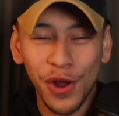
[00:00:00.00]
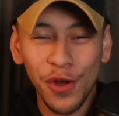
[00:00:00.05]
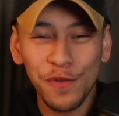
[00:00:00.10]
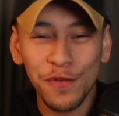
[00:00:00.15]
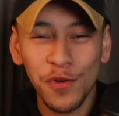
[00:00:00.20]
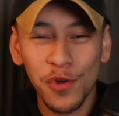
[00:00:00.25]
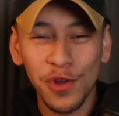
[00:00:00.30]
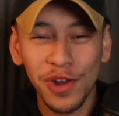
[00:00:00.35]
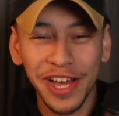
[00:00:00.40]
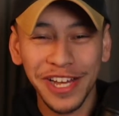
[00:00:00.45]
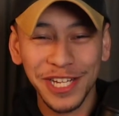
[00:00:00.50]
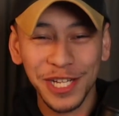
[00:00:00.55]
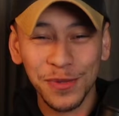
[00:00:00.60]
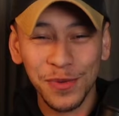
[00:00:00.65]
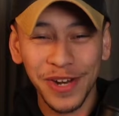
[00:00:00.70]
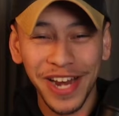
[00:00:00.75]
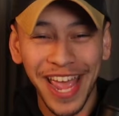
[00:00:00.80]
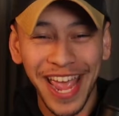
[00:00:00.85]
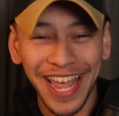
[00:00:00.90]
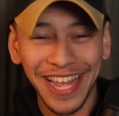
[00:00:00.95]
overall, I just
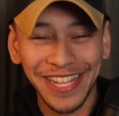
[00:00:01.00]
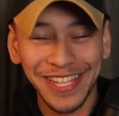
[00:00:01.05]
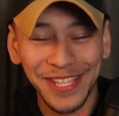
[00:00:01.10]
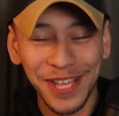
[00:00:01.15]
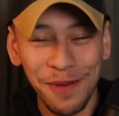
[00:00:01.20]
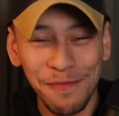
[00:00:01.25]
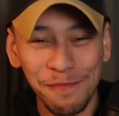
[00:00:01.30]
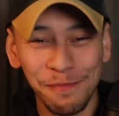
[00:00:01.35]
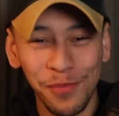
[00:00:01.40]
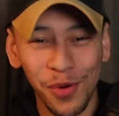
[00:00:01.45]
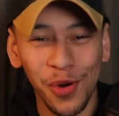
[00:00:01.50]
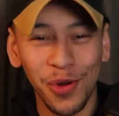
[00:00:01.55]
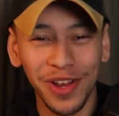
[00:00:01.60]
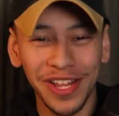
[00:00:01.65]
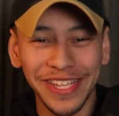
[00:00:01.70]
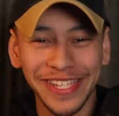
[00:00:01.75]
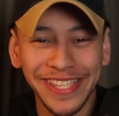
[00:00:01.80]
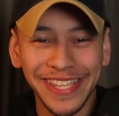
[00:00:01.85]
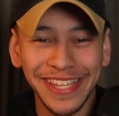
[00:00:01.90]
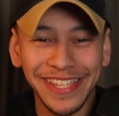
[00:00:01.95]
want to add some
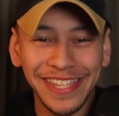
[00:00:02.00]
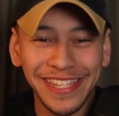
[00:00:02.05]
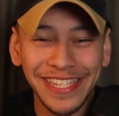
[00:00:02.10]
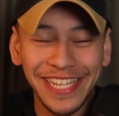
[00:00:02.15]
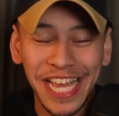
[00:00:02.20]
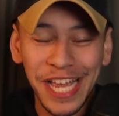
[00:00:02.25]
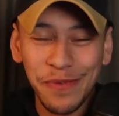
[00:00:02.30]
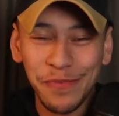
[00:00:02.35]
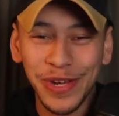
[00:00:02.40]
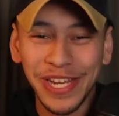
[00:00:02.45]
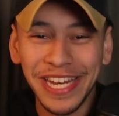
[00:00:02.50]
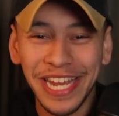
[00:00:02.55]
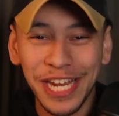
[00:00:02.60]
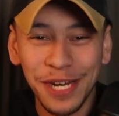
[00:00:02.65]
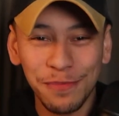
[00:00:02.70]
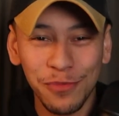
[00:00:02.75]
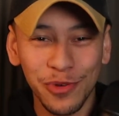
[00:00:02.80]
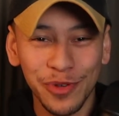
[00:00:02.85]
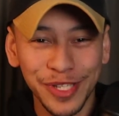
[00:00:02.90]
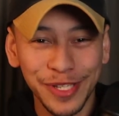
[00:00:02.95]
ballers to to the team. We
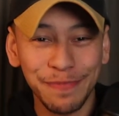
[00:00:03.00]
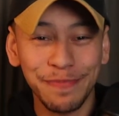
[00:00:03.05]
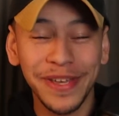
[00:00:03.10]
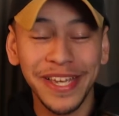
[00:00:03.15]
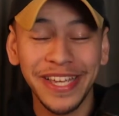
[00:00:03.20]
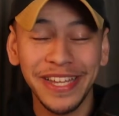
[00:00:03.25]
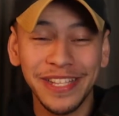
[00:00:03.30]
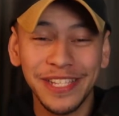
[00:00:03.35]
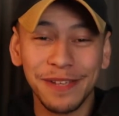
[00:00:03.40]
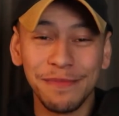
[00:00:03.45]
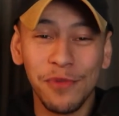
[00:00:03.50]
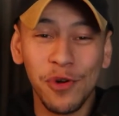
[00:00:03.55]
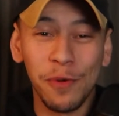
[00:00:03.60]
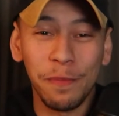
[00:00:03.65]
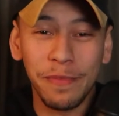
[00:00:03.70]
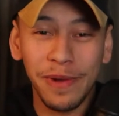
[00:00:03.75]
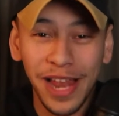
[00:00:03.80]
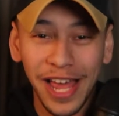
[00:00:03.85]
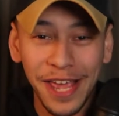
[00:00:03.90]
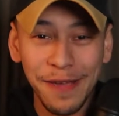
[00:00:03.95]
need more speed, some more
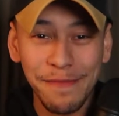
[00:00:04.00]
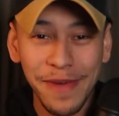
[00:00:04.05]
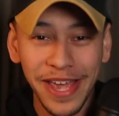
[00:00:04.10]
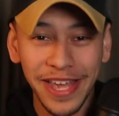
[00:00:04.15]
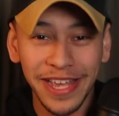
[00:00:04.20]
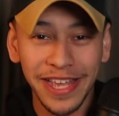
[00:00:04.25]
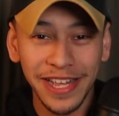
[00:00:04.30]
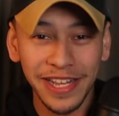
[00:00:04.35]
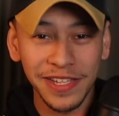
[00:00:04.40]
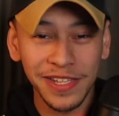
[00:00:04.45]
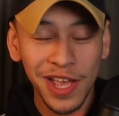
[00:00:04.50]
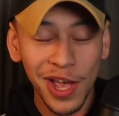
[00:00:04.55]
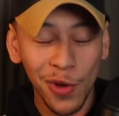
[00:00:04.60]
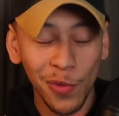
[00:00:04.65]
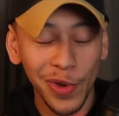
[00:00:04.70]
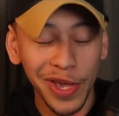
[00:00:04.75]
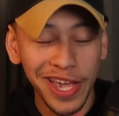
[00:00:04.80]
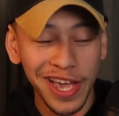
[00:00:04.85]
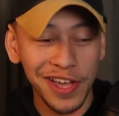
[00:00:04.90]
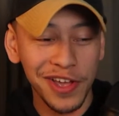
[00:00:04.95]
playmakers.
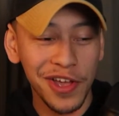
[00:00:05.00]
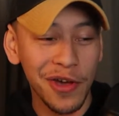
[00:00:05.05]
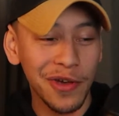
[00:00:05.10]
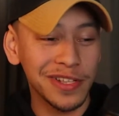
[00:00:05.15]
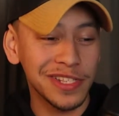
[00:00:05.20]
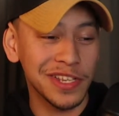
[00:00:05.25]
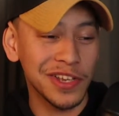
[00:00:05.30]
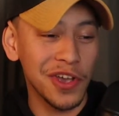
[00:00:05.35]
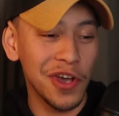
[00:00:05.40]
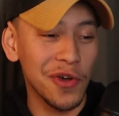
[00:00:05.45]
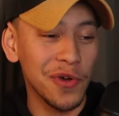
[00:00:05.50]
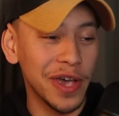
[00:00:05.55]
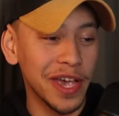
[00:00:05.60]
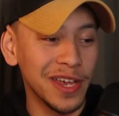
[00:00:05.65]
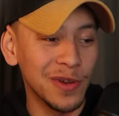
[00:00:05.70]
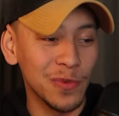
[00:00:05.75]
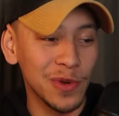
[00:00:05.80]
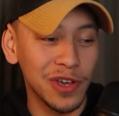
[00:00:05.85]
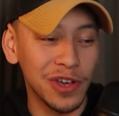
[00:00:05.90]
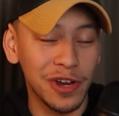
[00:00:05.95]
We are going to go
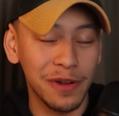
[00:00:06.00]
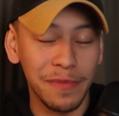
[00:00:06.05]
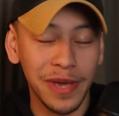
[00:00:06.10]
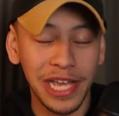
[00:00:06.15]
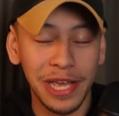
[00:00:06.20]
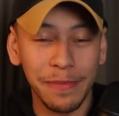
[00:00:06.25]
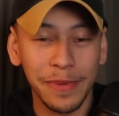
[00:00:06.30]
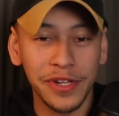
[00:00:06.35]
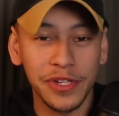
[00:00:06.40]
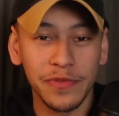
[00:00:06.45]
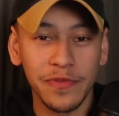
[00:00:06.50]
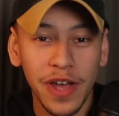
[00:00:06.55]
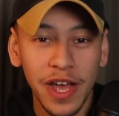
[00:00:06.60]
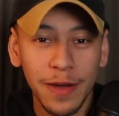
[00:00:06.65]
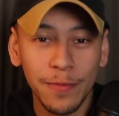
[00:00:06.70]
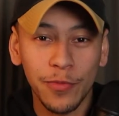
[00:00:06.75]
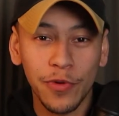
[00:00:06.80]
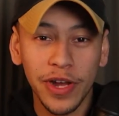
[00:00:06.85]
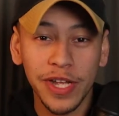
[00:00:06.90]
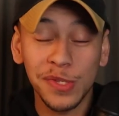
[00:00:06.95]
in, we're going to make a bunch of
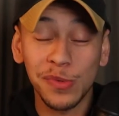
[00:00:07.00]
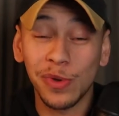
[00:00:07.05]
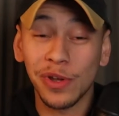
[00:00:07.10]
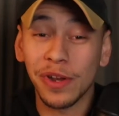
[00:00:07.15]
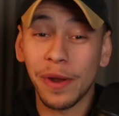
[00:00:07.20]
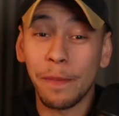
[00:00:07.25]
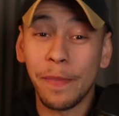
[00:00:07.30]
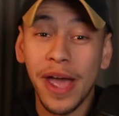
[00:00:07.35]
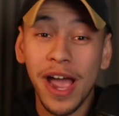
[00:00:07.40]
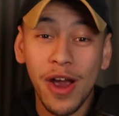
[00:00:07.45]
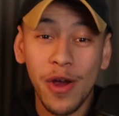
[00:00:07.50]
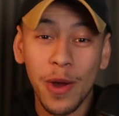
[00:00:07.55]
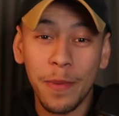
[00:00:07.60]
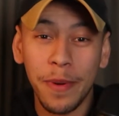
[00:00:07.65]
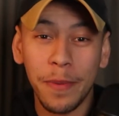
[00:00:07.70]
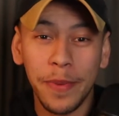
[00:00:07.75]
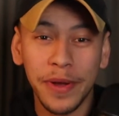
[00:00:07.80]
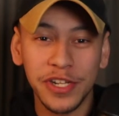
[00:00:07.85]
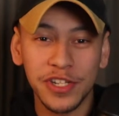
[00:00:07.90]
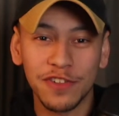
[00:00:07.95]
upgrades, we're going to power up
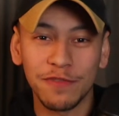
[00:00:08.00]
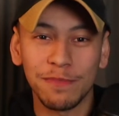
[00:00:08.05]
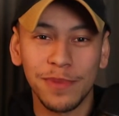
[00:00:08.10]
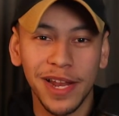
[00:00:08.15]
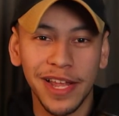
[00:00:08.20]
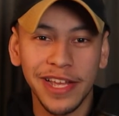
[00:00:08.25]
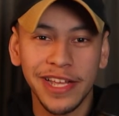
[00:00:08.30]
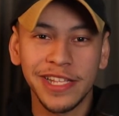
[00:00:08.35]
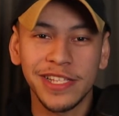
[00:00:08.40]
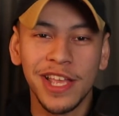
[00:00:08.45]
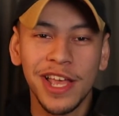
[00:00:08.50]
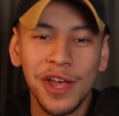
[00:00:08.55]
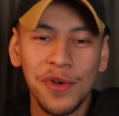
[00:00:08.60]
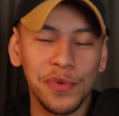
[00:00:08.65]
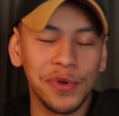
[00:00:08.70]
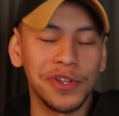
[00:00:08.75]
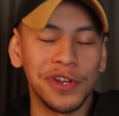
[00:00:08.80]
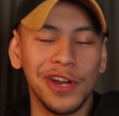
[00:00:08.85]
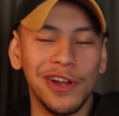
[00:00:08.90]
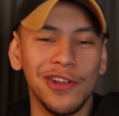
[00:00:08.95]
a bunch of players,
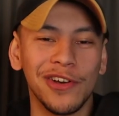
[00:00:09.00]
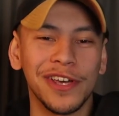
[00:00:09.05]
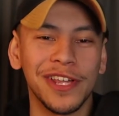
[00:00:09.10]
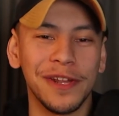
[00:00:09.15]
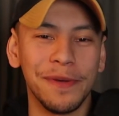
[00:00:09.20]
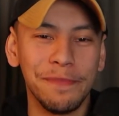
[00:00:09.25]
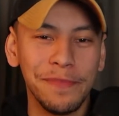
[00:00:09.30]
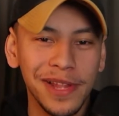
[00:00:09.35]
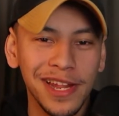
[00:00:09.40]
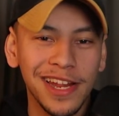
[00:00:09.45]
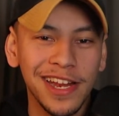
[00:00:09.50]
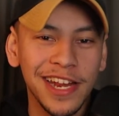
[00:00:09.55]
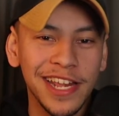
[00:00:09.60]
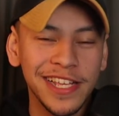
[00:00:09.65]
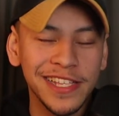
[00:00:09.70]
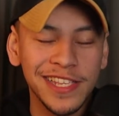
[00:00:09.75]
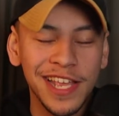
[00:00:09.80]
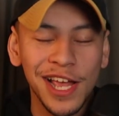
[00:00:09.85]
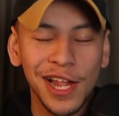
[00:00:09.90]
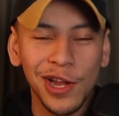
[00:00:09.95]
we're going to look at
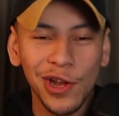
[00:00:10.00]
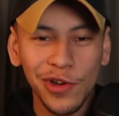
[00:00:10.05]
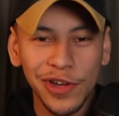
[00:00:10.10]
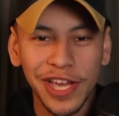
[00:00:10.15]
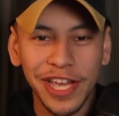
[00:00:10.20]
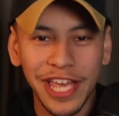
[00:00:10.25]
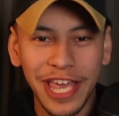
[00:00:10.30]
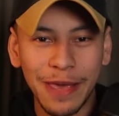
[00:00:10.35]
abilities, look at